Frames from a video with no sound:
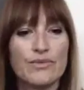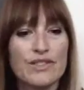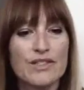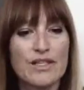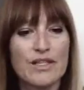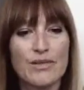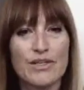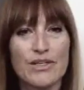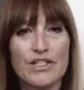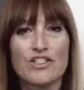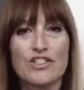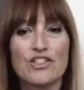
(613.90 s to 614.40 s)

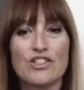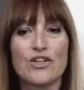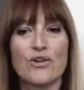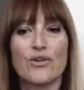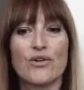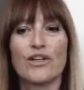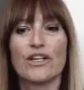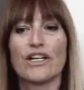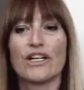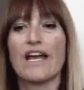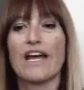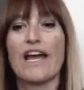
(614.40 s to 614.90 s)
somebody just
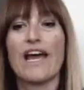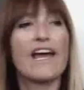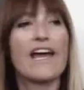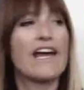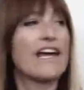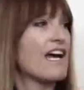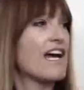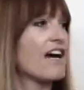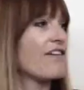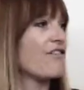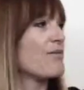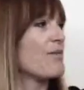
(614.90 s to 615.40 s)
going,
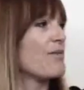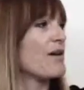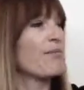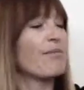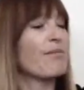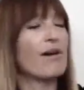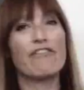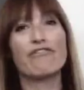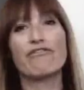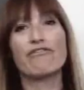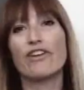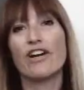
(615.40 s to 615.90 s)
hey, have you
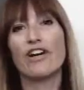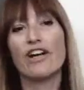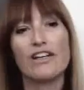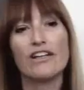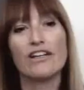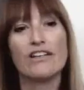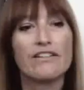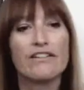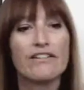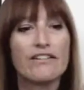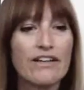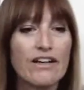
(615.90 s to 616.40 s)
met my
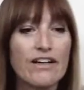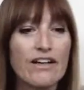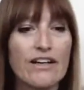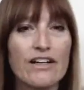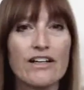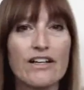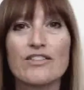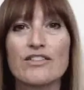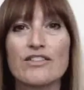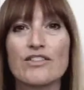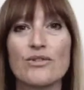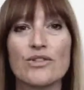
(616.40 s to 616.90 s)
friend,
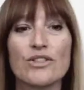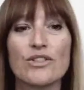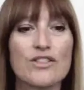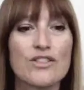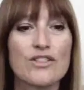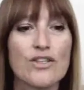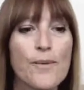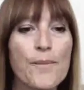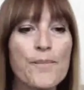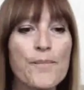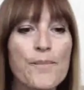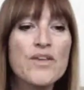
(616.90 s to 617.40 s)

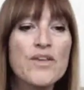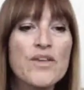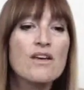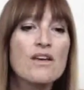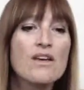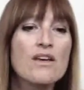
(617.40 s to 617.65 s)
so-and-so?